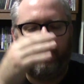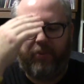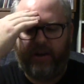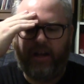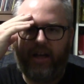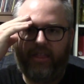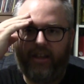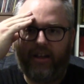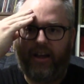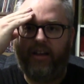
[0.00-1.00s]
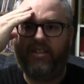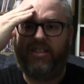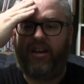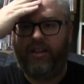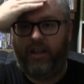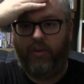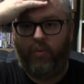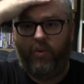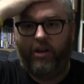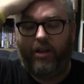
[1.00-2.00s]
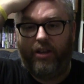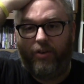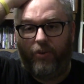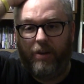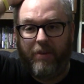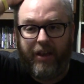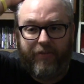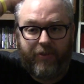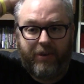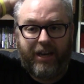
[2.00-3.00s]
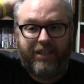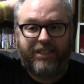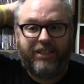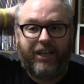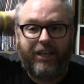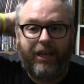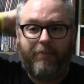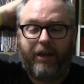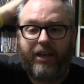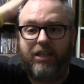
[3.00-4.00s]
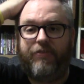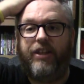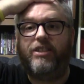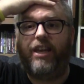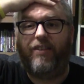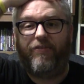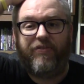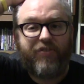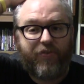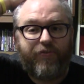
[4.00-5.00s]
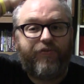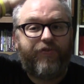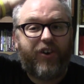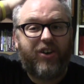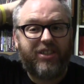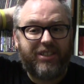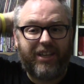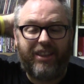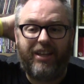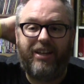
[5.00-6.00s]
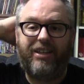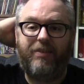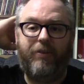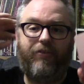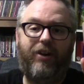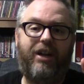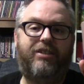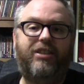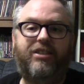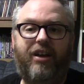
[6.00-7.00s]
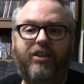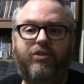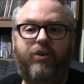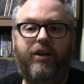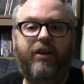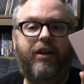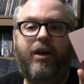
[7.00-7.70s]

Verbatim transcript: But I think I saw the re the remake from nineteen ninety-eight by Gus Van Sant first, I think I did, before I actually saw this one.